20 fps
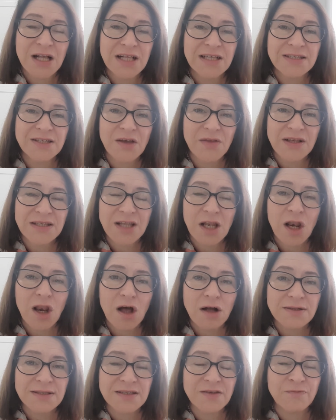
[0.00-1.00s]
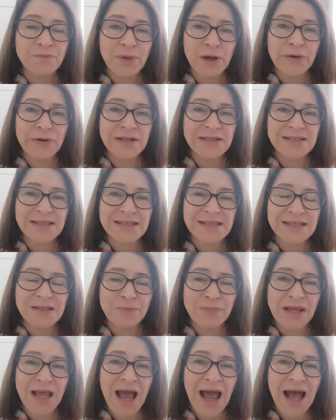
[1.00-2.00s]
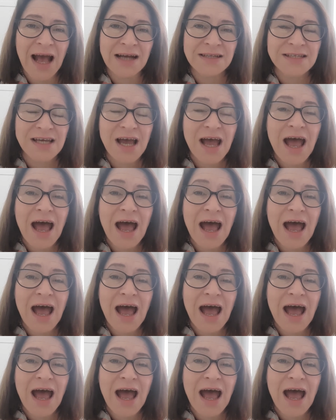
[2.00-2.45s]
So there's lots of bonuses to be had.